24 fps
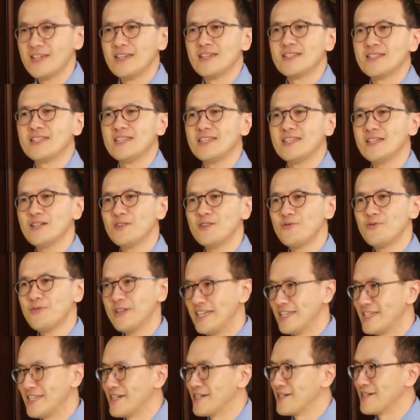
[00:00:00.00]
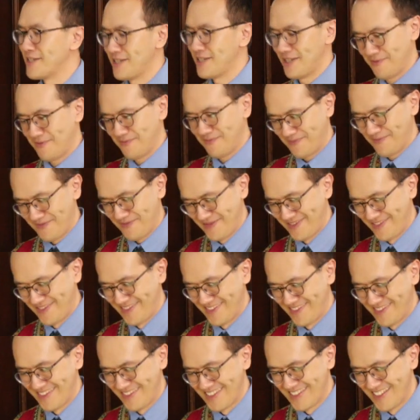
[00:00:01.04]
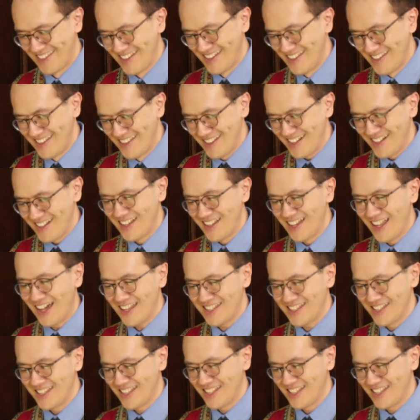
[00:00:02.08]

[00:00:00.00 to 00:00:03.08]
Dear readers, a lot is